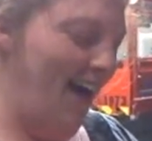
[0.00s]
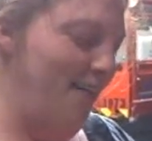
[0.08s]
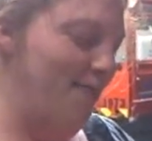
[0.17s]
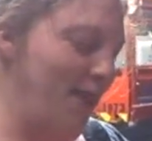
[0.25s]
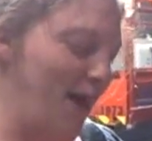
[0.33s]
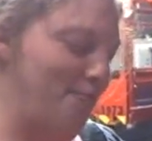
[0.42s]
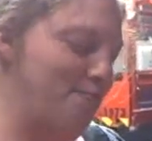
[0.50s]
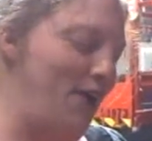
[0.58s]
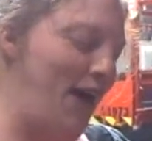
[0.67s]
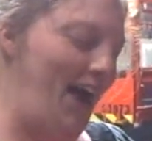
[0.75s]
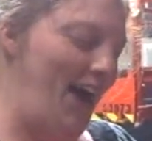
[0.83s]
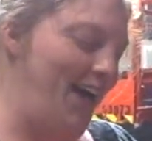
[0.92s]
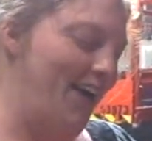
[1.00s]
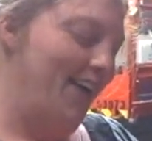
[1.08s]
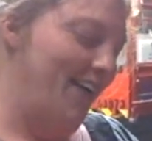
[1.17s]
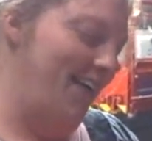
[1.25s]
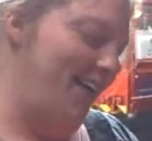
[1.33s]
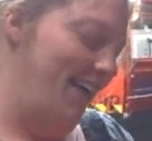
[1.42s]
I'm like yeah. butter.
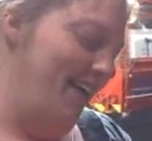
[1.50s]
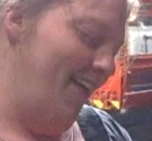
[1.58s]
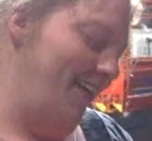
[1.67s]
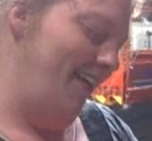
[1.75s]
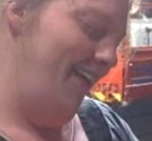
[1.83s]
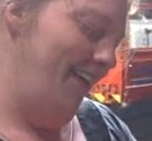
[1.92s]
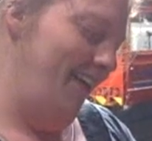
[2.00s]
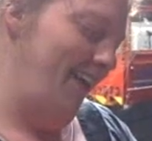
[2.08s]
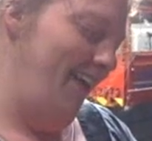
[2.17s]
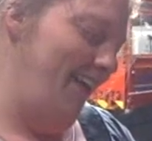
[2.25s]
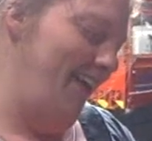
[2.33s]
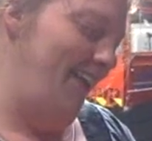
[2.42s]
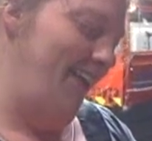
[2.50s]
Like butter.